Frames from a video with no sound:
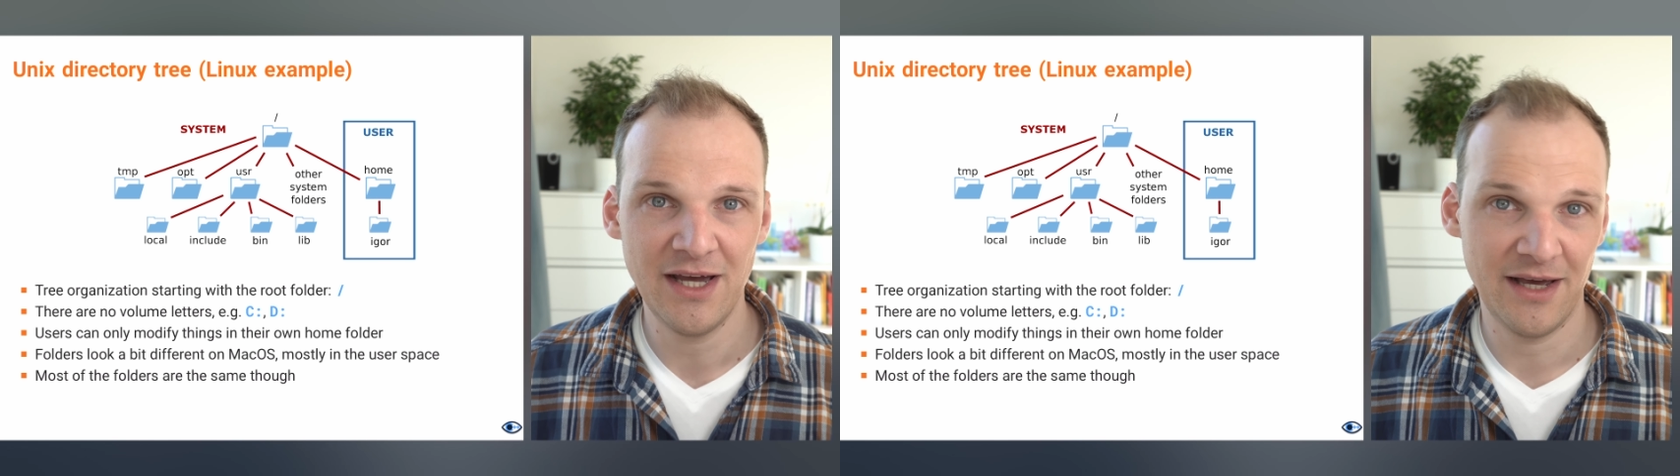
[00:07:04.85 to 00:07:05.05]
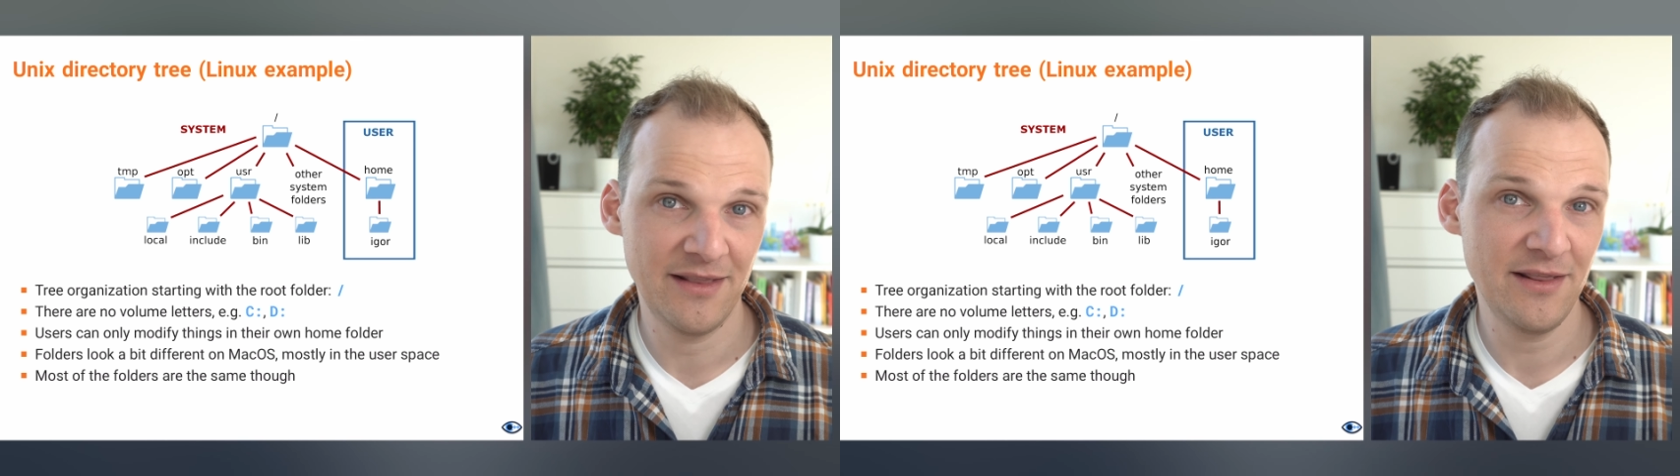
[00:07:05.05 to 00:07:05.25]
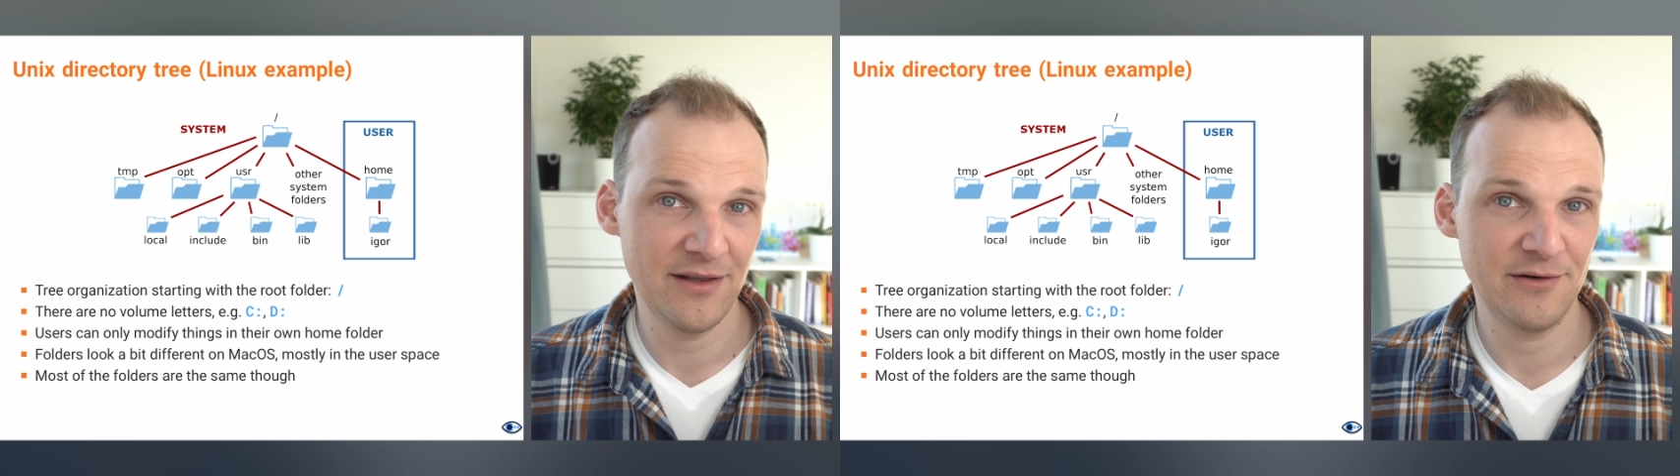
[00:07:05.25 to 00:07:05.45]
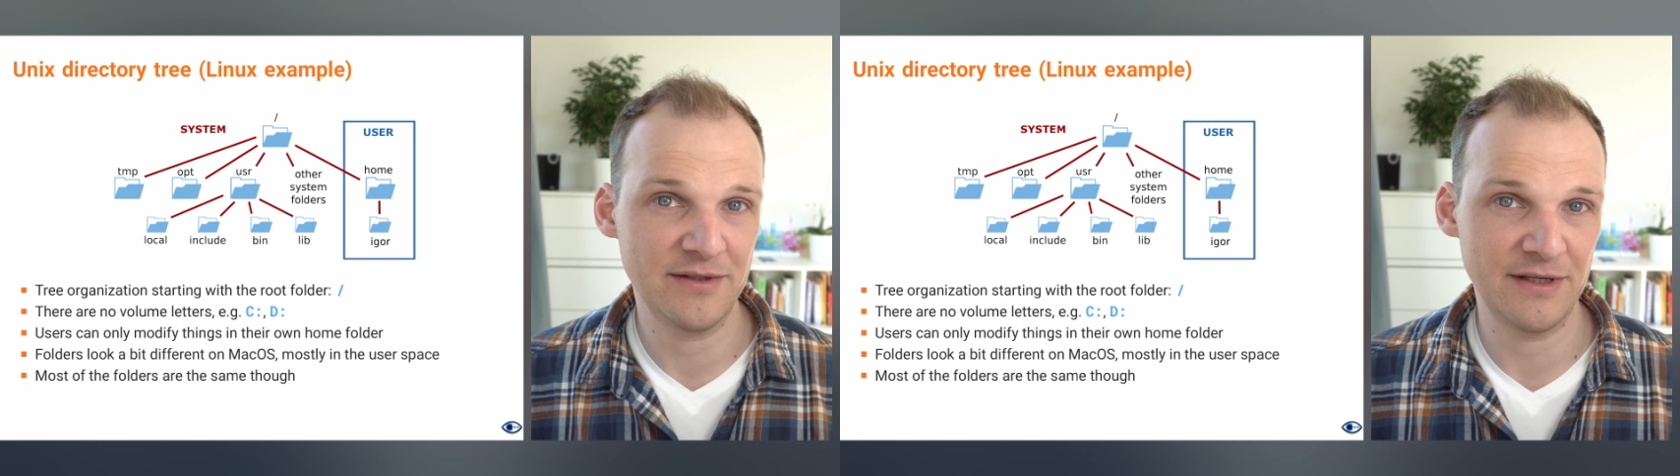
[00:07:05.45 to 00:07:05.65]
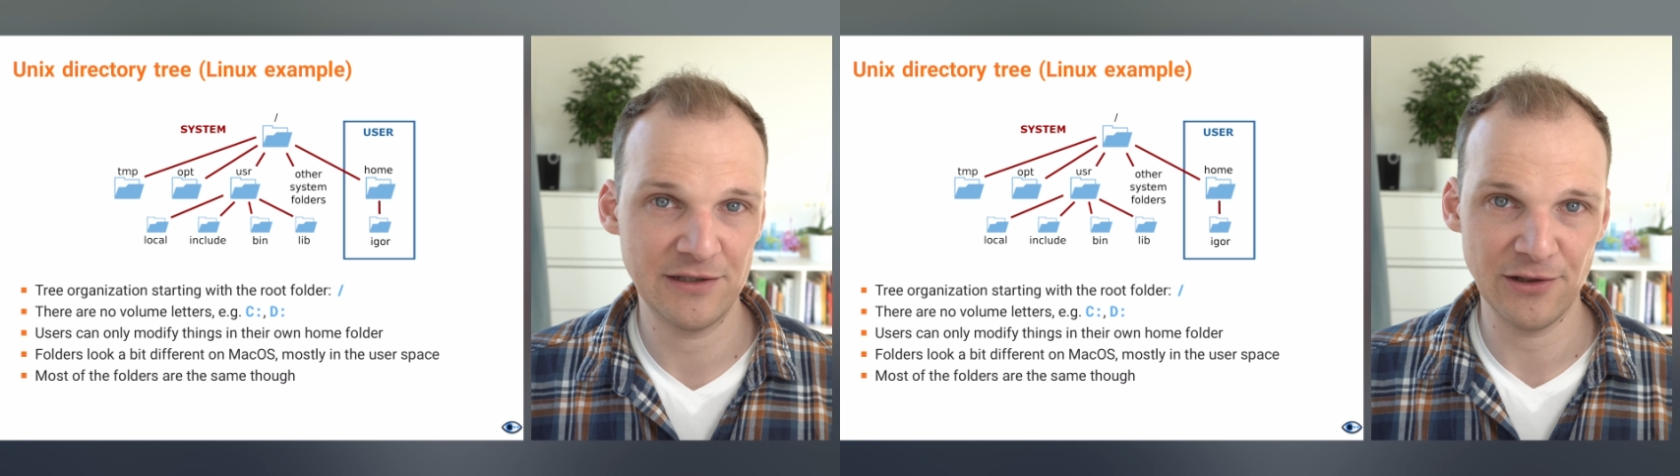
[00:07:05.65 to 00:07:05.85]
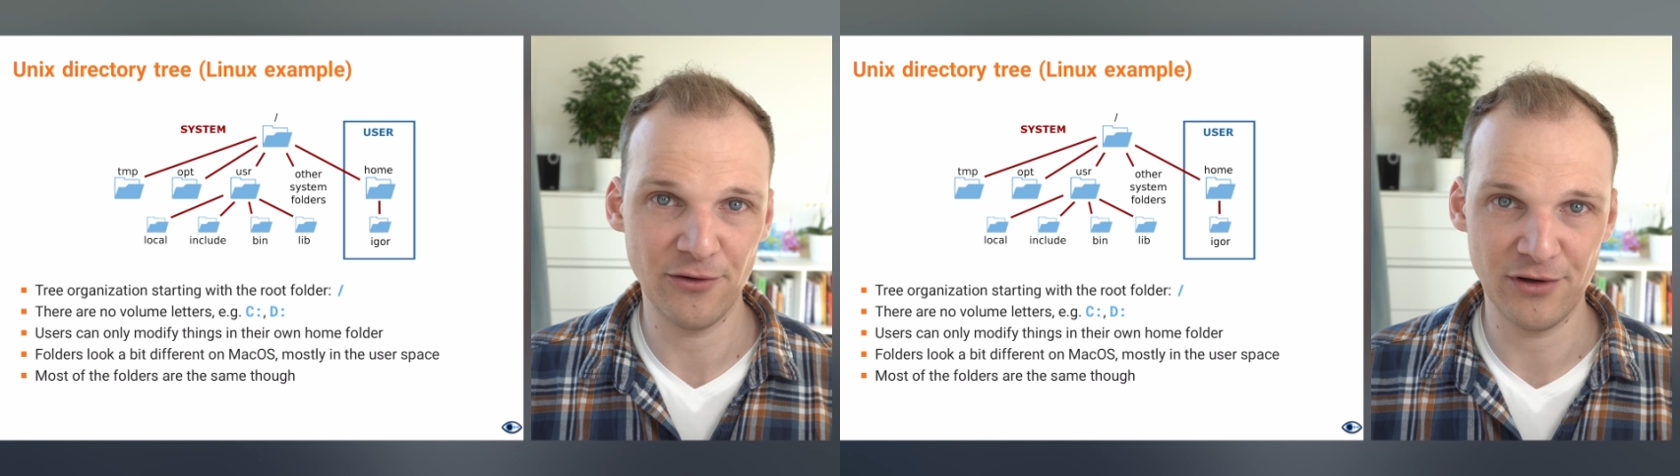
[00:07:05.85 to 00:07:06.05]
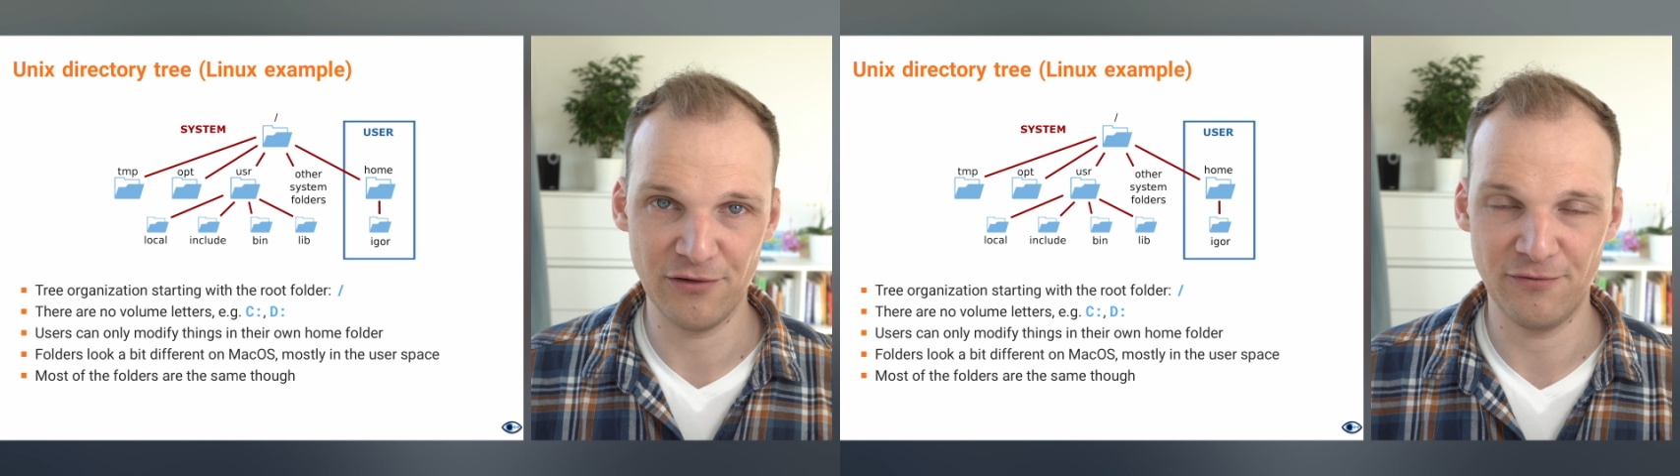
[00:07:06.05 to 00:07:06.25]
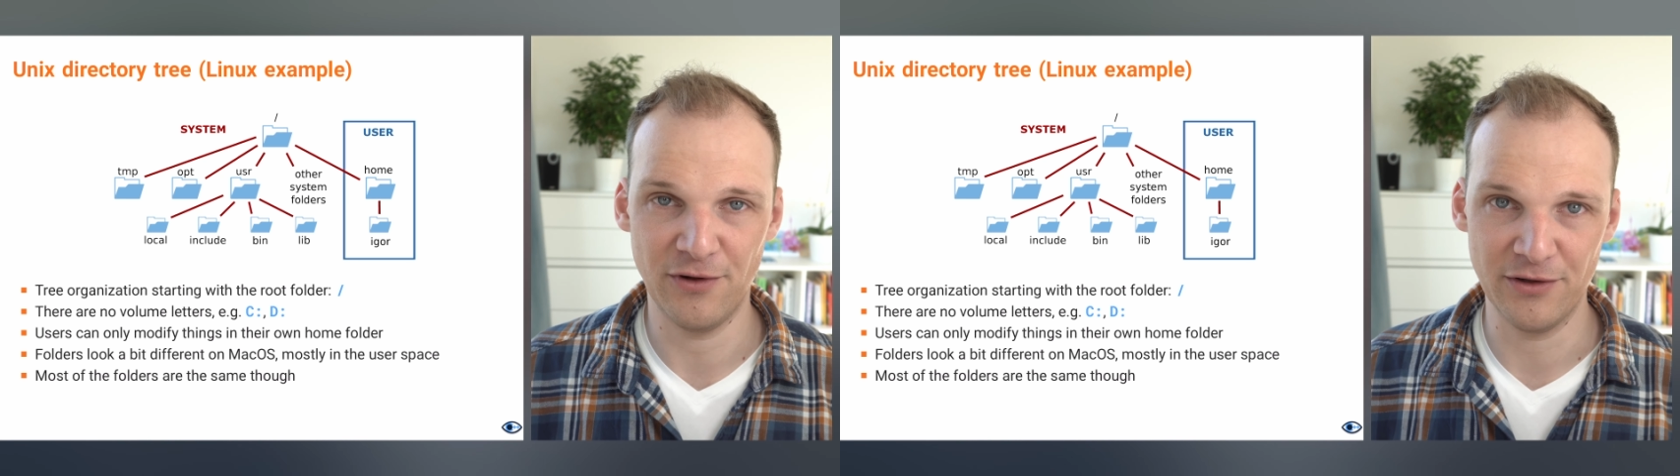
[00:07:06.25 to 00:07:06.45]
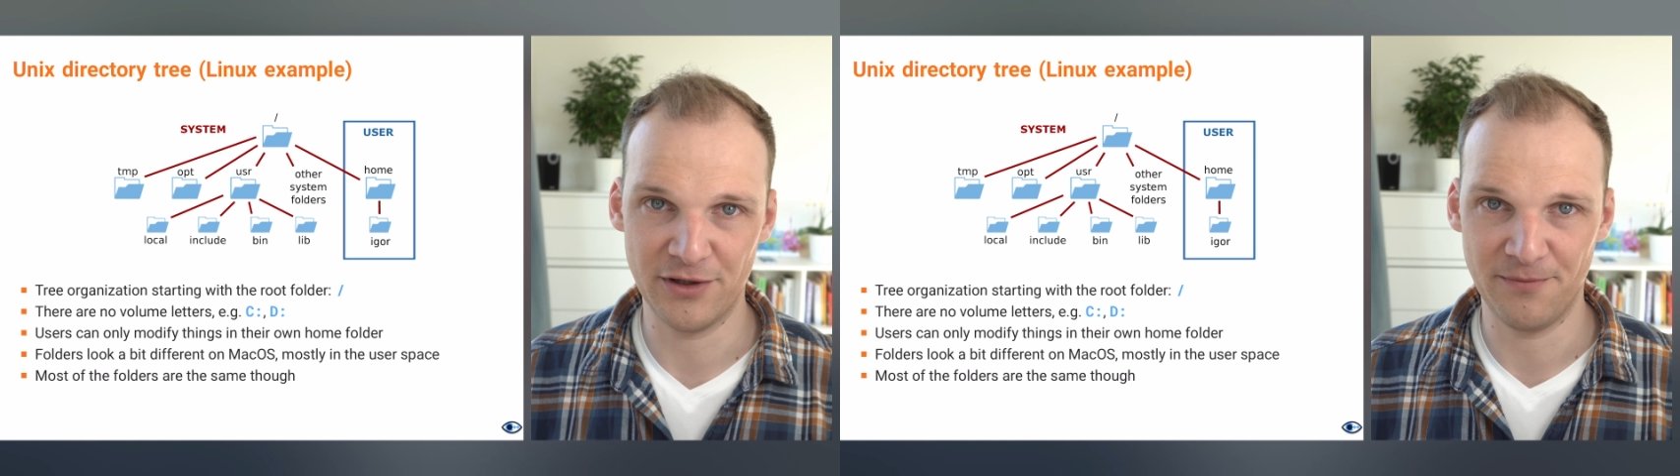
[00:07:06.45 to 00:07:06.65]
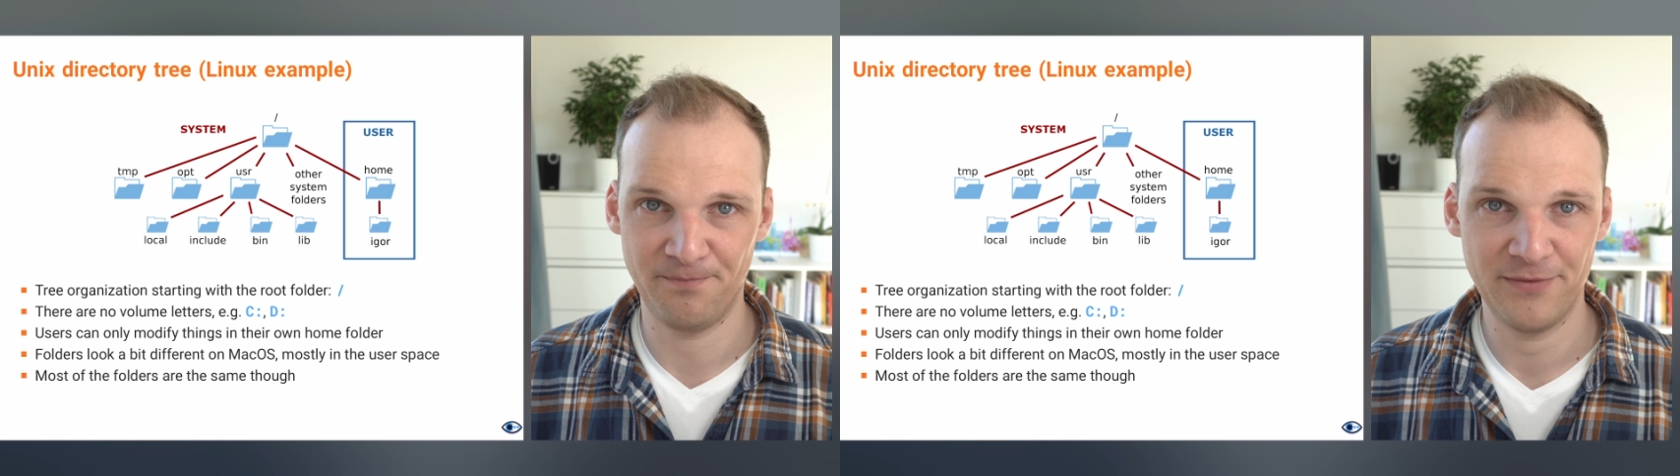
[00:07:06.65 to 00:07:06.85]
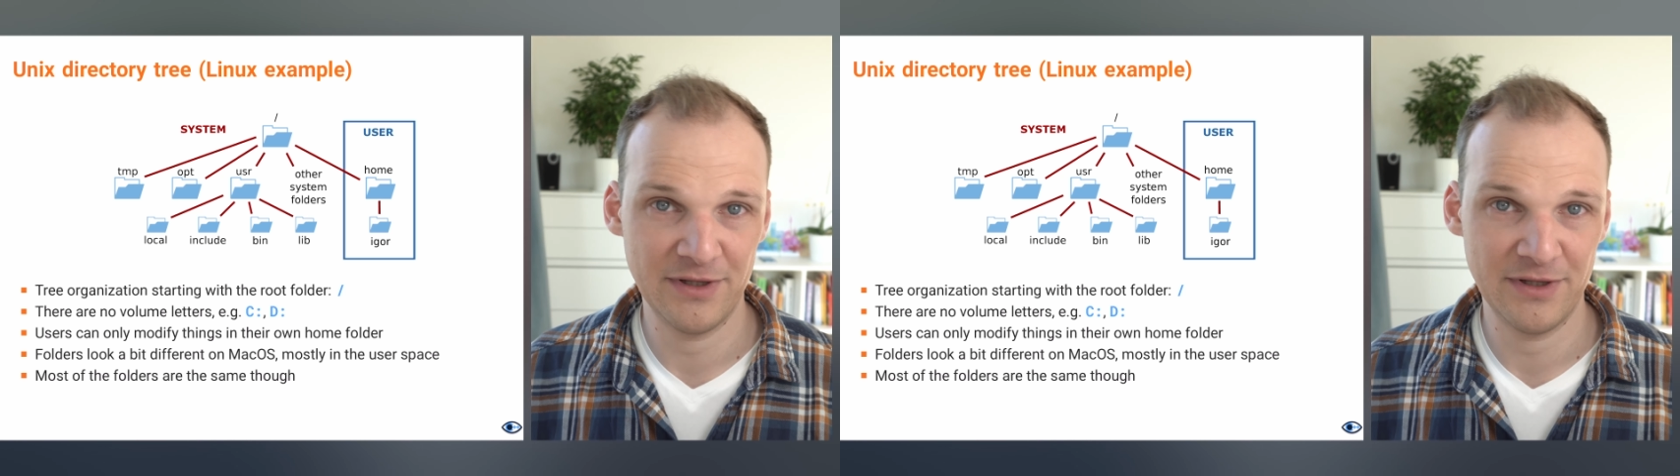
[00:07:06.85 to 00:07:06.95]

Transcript: And then there is this local folder.